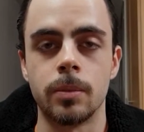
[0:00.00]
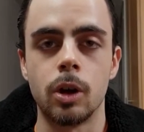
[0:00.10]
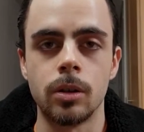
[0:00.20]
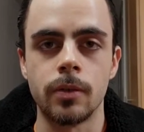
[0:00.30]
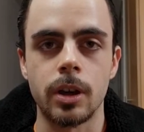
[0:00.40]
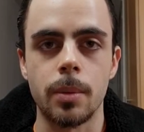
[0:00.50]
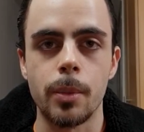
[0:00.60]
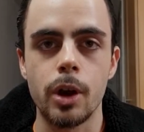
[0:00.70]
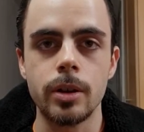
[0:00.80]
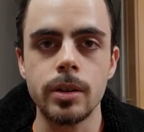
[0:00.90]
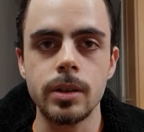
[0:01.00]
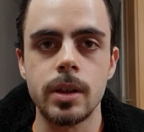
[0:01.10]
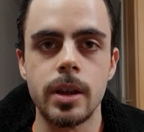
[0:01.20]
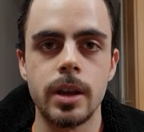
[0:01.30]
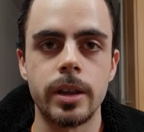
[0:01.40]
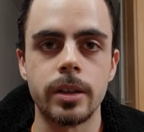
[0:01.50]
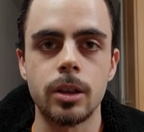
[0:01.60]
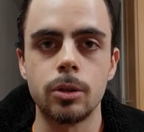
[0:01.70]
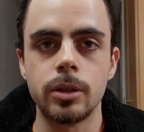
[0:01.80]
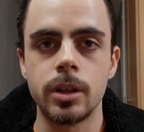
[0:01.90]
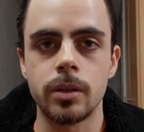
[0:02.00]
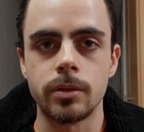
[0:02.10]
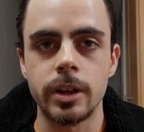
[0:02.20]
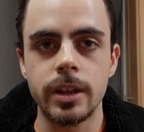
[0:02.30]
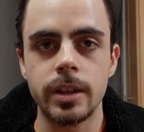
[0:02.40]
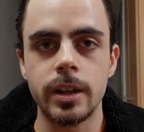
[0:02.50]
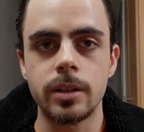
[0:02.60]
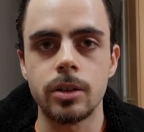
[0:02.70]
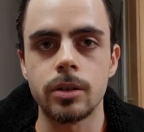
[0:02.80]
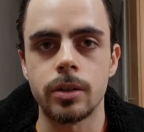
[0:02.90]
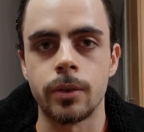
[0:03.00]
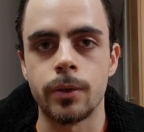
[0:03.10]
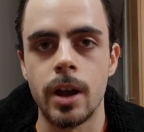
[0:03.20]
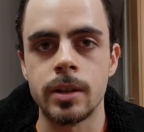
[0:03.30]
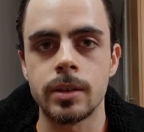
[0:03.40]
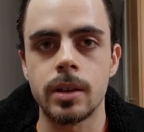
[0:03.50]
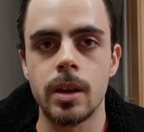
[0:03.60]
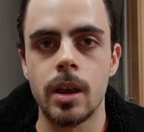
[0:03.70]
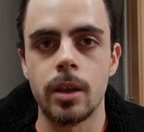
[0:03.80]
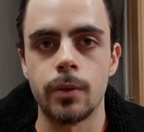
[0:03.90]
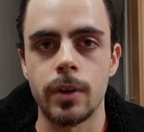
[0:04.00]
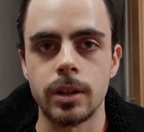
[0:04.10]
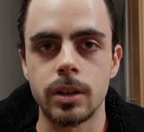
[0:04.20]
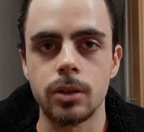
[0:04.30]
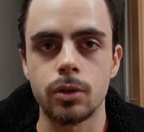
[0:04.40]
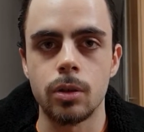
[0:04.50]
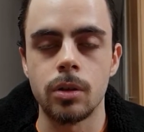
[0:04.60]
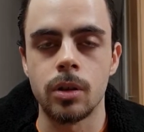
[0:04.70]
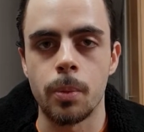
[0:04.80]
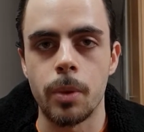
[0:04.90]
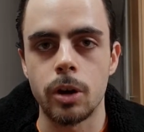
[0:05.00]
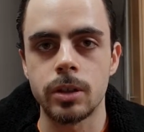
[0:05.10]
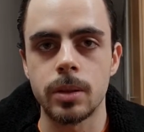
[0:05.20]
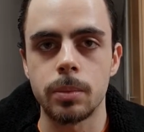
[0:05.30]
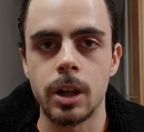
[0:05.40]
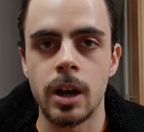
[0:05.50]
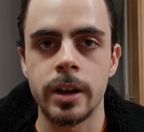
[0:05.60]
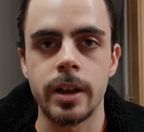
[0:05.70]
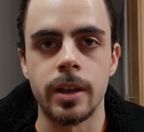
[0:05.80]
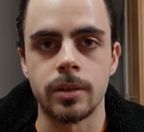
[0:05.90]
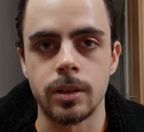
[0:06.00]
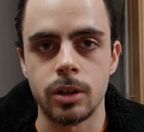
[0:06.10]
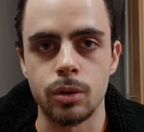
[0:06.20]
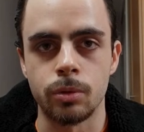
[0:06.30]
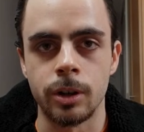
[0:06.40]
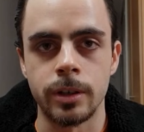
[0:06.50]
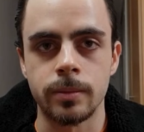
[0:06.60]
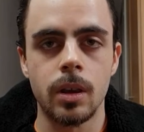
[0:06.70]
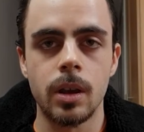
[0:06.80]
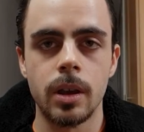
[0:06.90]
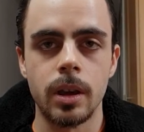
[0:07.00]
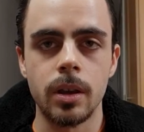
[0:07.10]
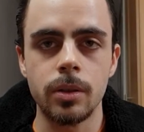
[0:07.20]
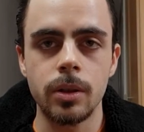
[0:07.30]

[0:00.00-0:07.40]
all of the components, including the radiator, the fans, the fan controller, the power supply and the tube run. In